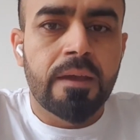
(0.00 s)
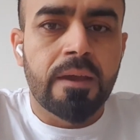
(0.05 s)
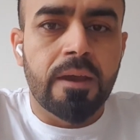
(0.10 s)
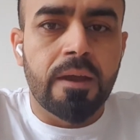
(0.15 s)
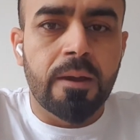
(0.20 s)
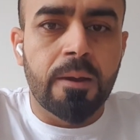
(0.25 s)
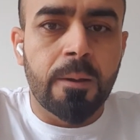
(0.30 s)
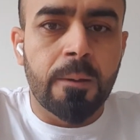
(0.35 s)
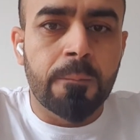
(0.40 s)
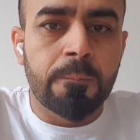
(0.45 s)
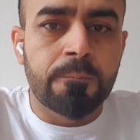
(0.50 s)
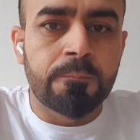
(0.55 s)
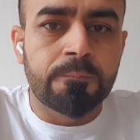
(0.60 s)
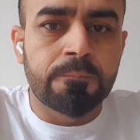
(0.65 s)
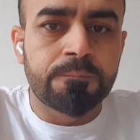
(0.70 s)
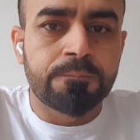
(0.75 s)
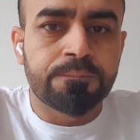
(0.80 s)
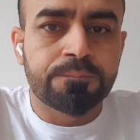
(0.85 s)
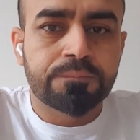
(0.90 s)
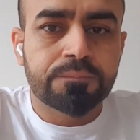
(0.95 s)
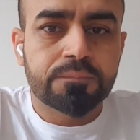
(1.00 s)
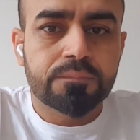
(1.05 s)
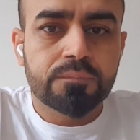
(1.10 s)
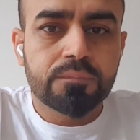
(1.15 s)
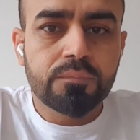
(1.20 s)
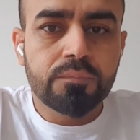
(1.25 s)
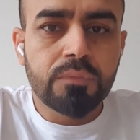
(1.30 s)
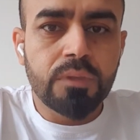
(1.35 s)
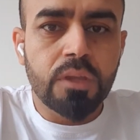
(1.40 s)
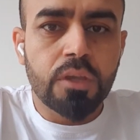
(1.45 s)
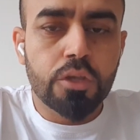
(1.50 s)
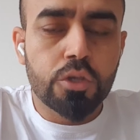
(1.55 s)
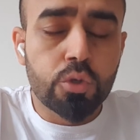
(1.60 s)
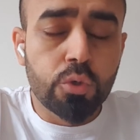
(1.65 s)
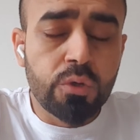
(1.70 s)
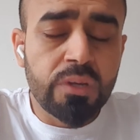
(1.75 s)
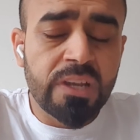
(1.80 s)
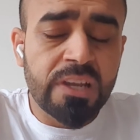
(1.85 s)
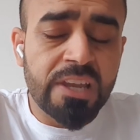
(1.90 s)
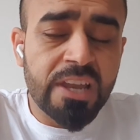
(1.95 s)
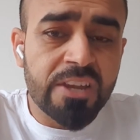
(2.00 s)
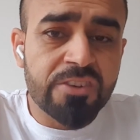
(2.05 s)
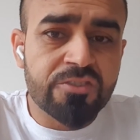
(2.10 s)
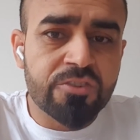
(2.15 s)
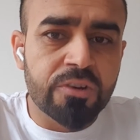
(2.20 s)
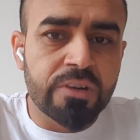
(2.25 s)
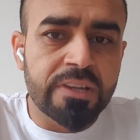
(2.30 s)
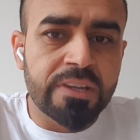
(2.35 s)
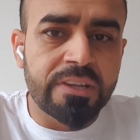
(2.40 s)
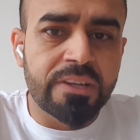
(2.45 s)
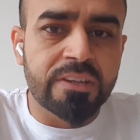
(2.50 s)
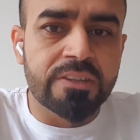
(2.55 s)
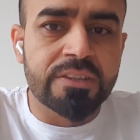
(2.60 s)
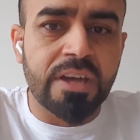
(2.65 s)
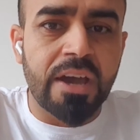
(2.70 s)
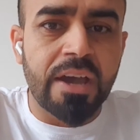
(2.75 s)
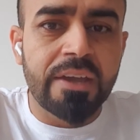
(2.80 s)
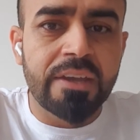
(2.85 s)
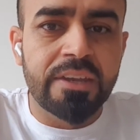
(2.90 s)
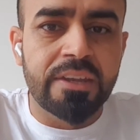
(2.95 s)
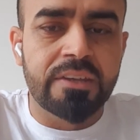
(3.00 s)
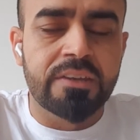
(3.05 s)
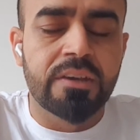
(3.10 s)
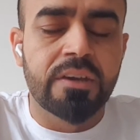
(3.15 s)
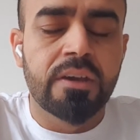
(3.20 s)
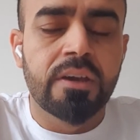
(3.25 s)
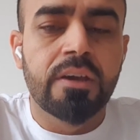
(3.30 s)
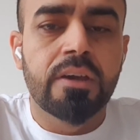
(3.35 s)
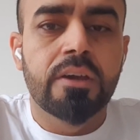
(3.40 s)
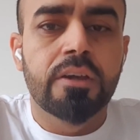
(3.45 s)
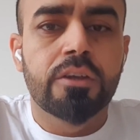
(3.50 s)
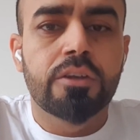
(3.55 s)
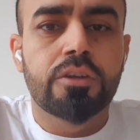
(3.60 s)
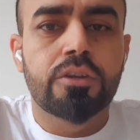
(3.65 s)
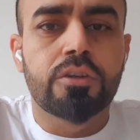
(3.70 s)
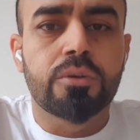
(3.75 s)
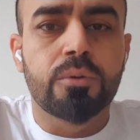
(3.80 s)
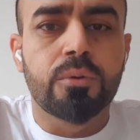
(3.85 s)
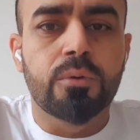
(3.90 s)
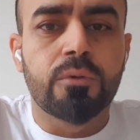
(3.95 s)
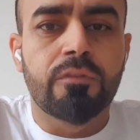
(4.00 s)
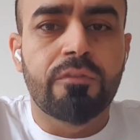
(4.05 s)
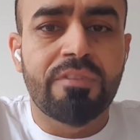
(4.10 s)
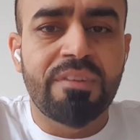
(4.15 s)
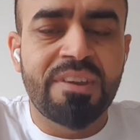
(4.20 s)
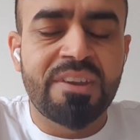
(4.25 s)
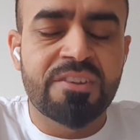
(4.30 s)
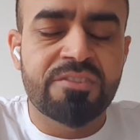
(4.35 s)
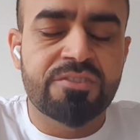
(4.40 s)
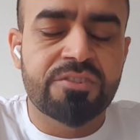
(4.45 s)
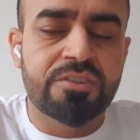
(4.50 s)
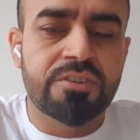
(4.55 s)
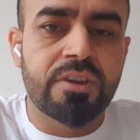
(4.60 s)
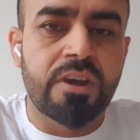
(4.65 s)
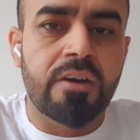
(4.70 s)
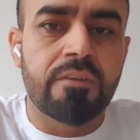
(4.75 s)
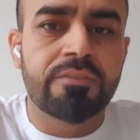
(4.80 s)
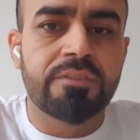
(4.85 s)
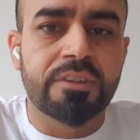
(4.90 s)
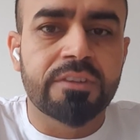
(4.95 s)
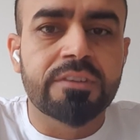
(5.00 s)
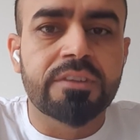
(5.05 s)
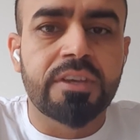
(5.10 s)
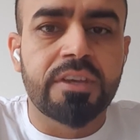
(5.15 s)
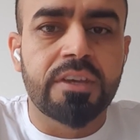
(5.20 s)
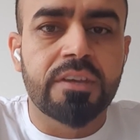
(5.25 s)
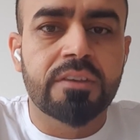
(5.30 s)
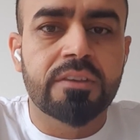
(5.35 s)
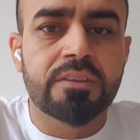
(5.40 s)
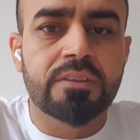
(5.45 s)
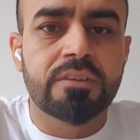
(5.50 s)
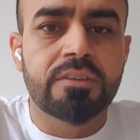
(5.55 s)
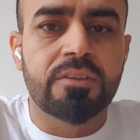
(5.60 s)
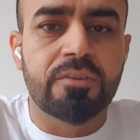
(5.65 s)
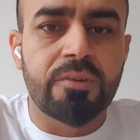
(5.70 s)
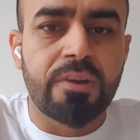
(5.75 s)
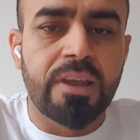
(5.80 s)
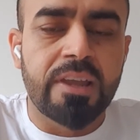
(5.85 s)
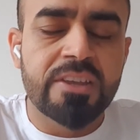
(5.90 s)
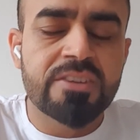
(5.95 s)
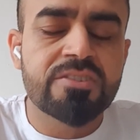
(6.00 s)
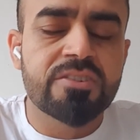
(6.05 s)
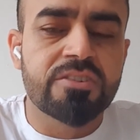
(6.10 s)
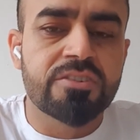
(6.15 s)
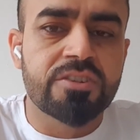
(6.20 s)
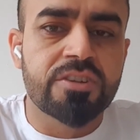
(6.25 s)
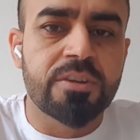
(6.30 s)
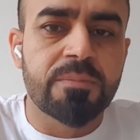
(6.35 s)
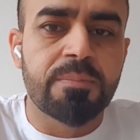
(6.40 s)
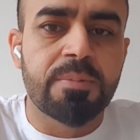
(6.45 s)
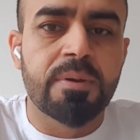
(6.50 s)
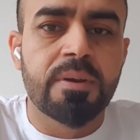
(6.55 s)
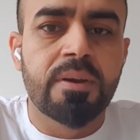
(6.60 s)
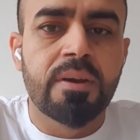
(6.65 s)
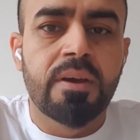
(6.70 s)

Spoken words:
unilaterally decided to finish off the relationship,